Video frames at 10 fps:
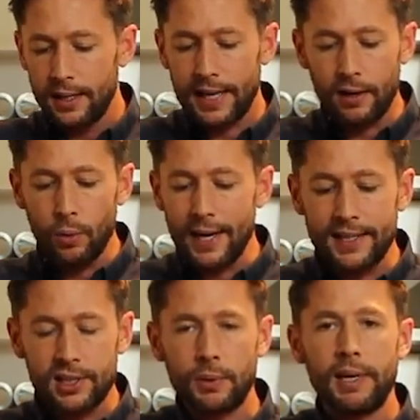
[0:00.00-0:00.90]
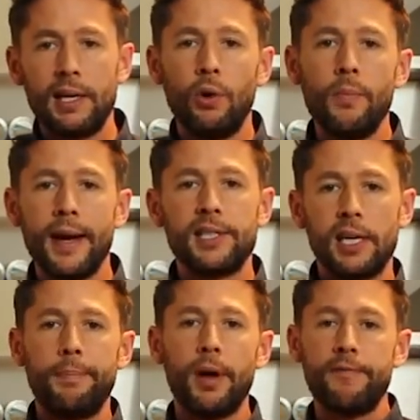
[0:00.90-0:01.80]
that all adds to it and it all makes
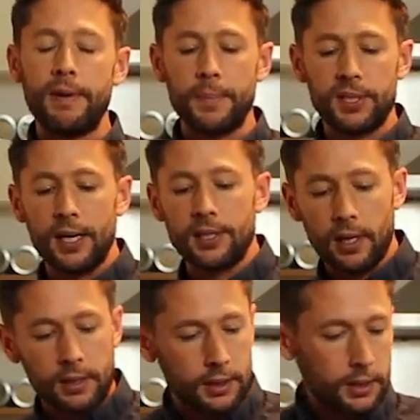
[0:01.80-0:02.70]
it a perfect potato.